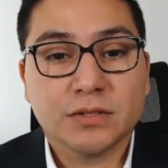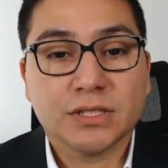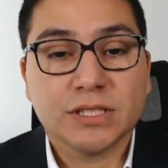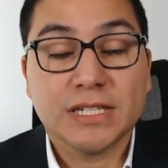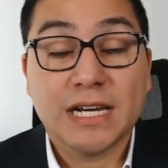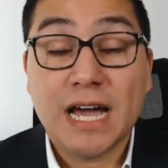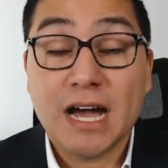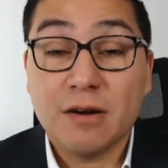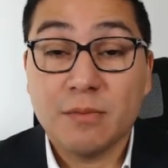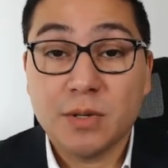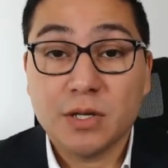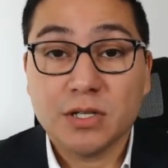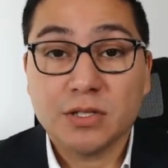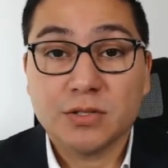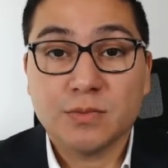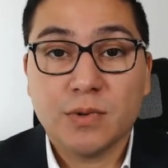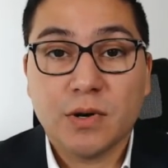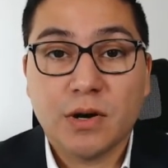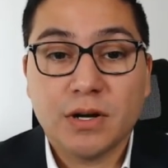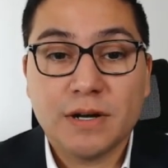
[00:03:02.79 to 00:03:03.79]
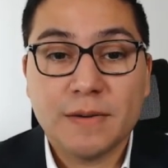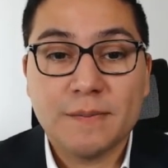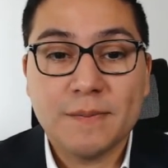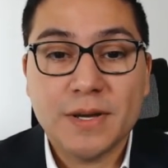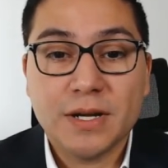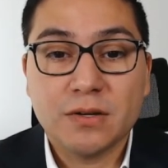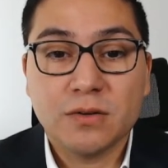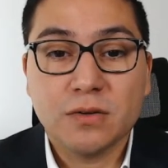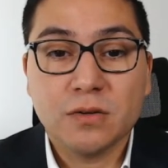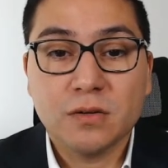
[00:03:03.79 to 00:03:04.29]
And now because we're in the
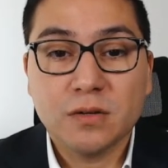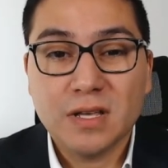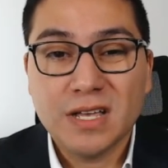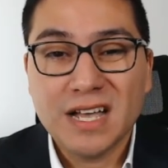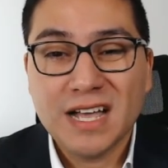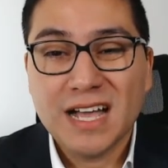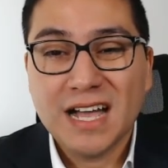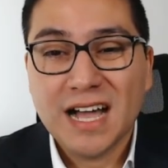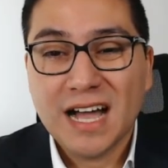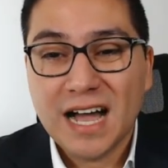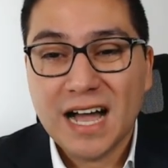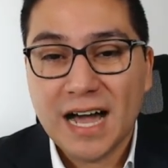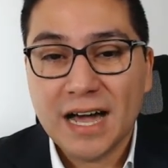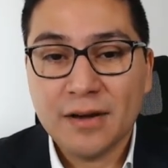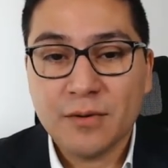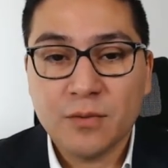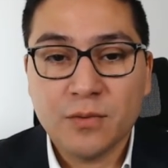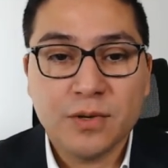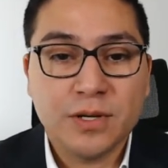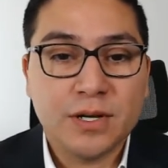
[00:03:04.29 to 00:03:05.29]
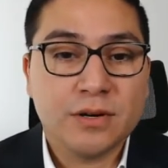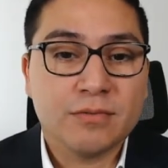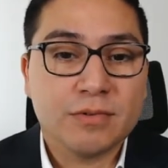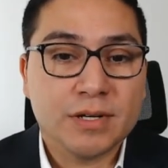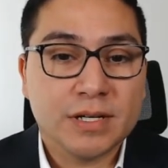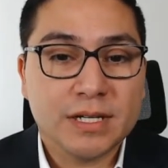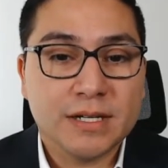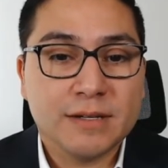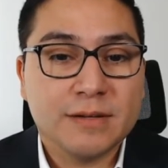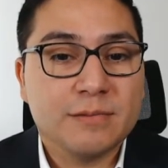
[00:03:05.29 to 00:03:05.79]
middle, I wouldn't
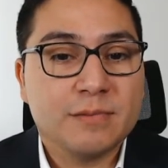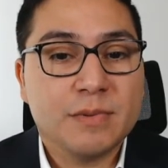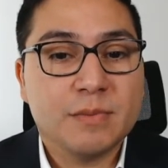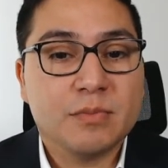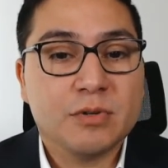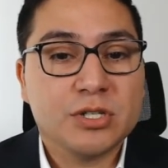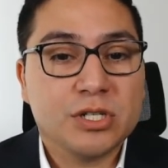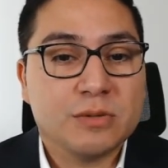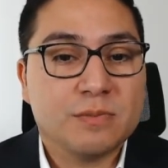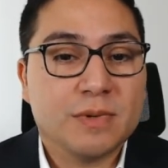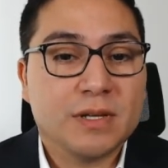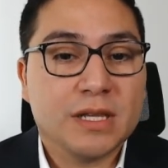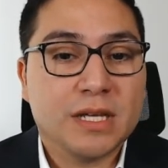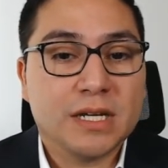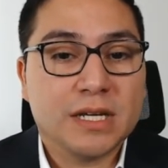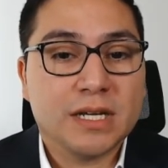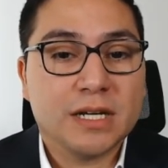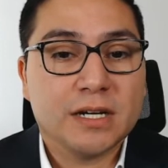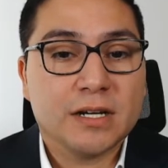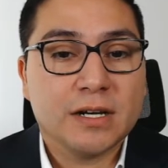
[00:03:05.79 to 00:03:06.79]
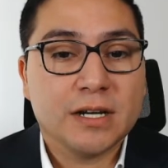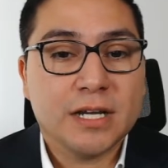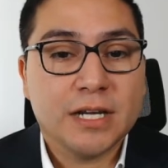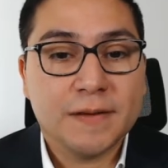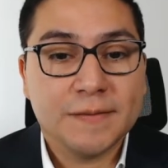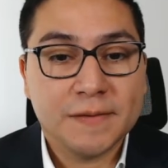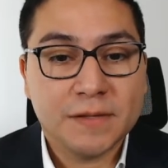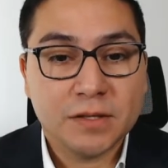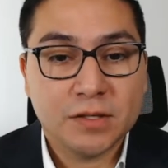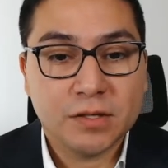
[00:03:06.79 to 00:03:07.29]
really be pushing my luck here,
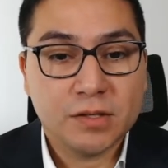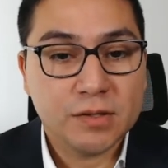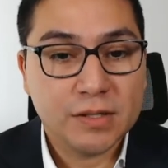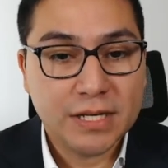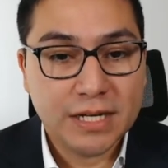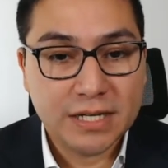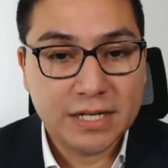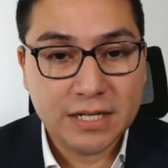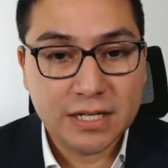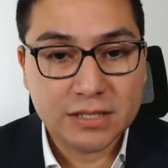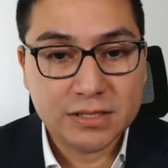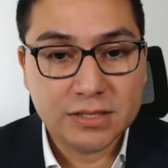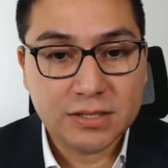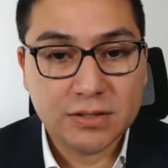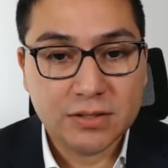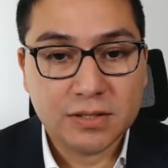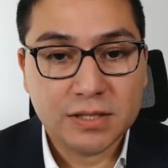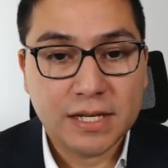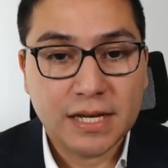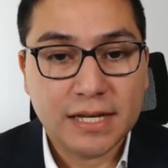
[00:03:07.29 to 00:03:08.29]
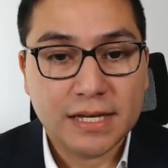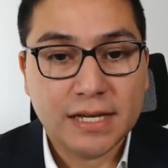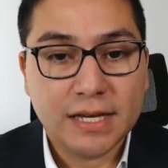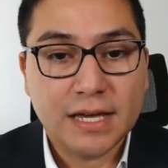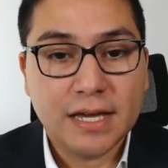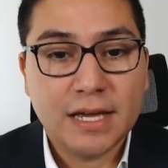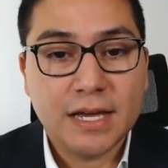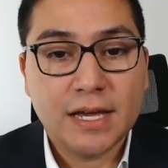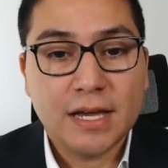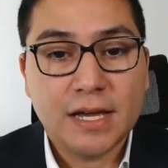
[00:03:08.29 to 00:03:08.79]
even though it does look like
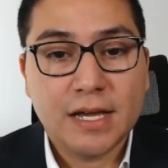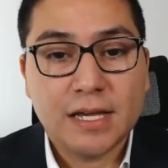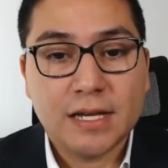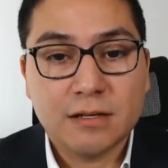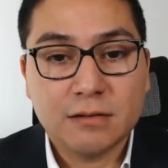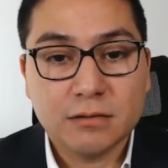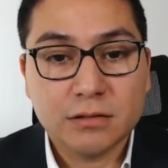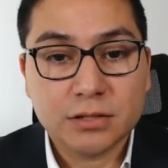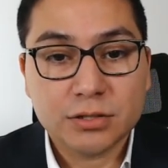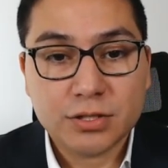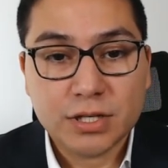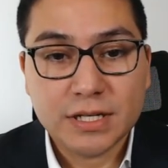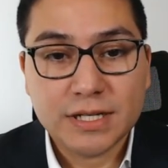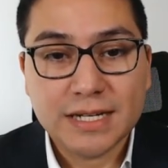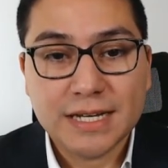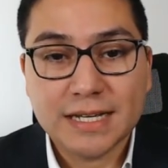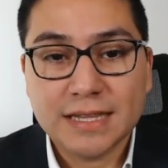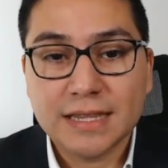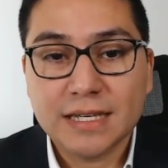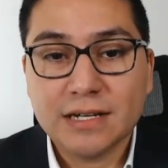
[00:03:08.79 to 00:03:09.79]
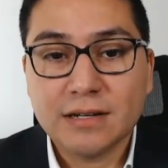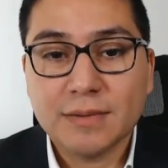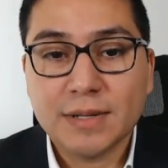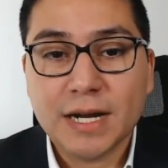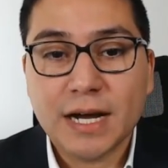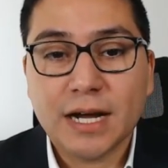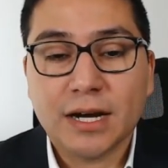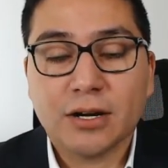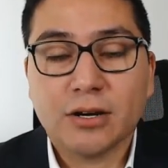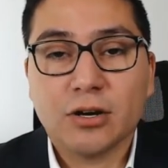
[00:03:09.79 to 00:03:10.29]
it'll trade a little bit
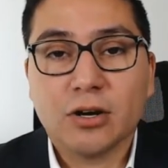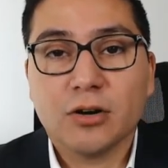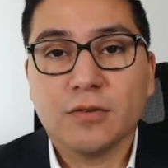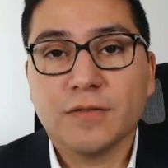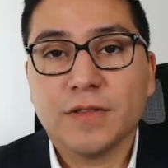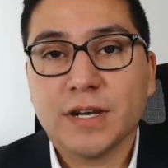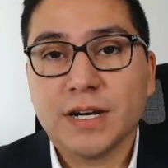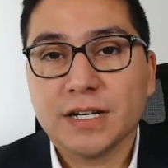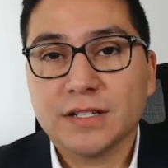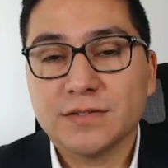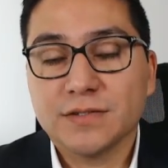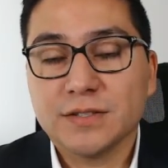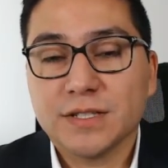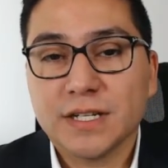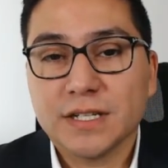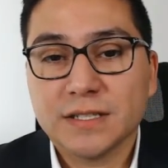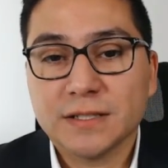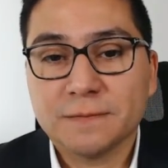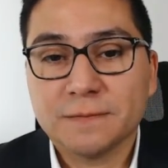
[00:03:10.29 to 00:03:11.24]
higher over the next few days.